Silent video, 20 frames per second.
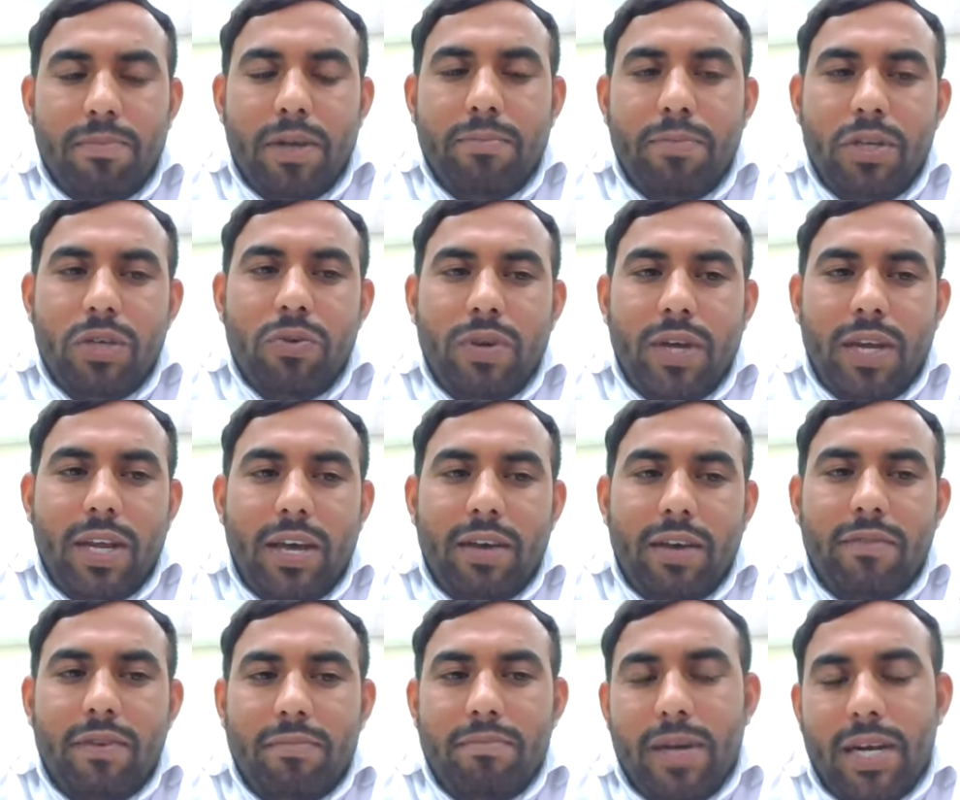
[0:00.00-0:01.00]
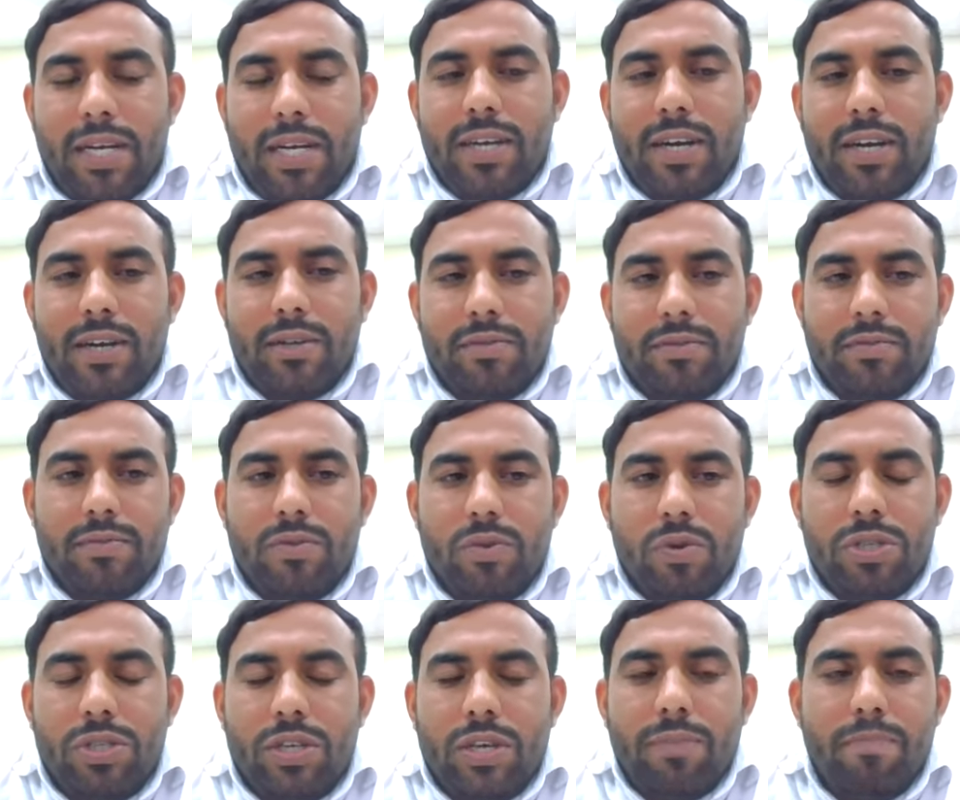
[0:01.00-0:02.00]
Maybe you can have a better
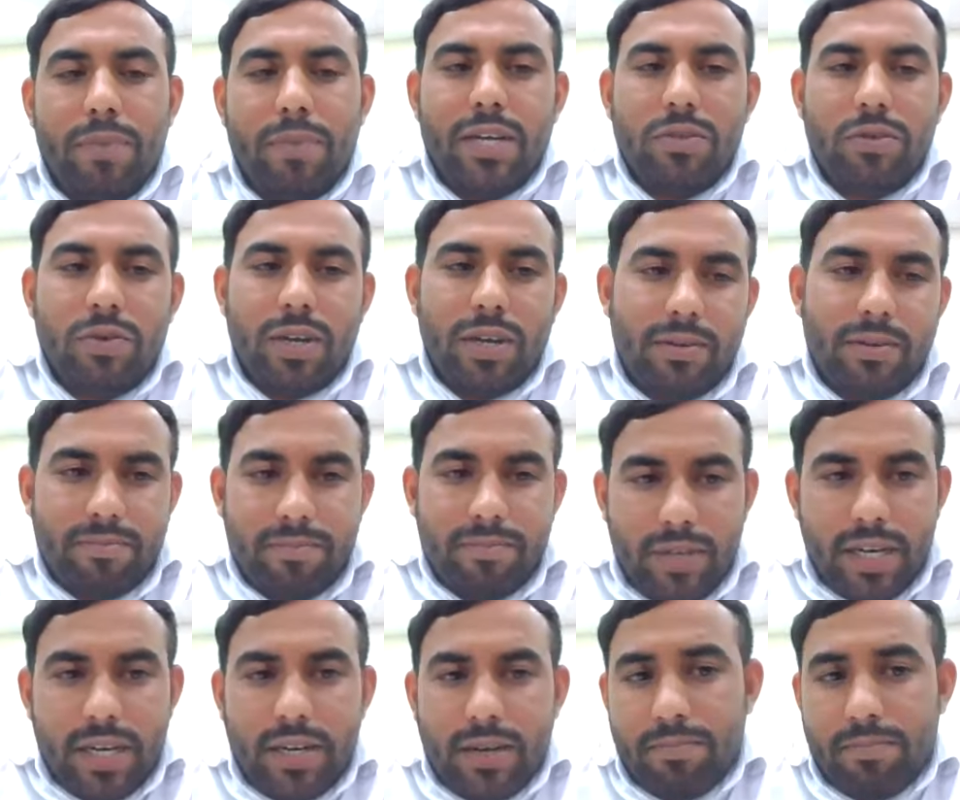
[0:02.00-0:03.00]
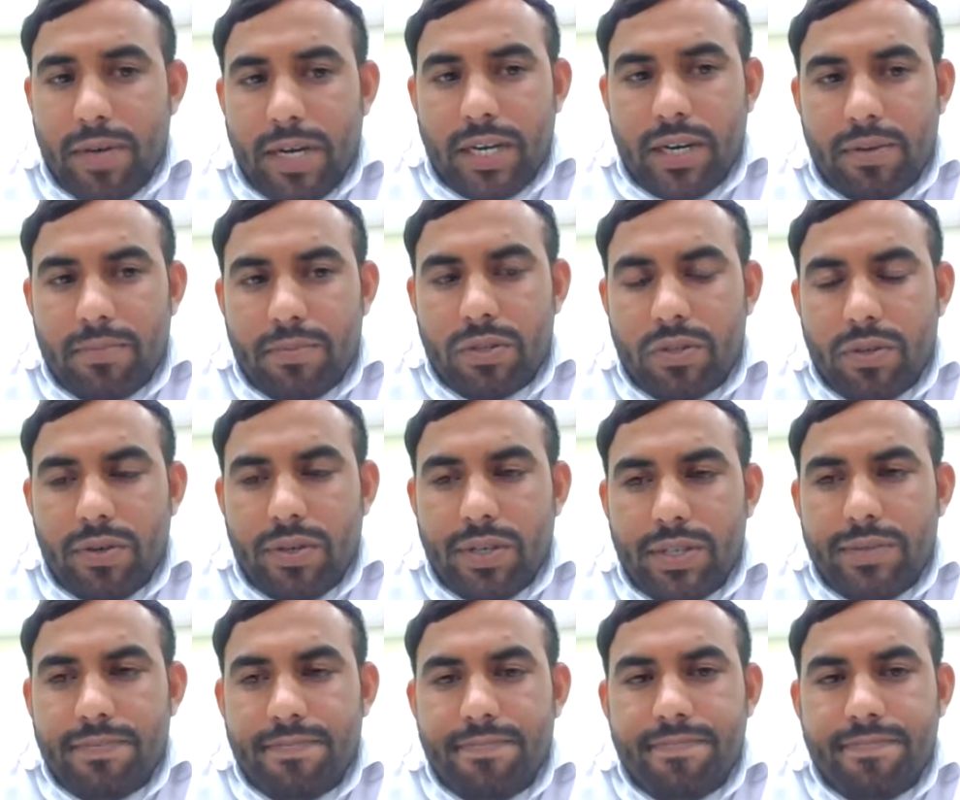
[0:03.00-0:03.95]
postship and you can get a better opportunity.